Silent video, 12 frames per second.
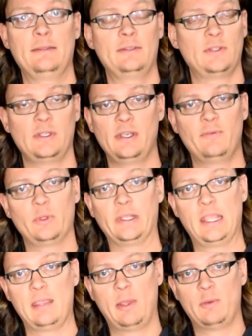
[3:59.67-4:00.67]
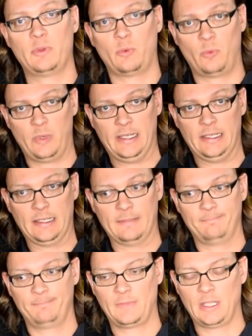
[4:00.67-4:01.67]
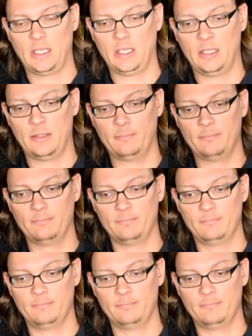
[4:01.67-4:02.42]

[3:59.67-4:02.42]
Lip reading: so they never really came out with a rating. The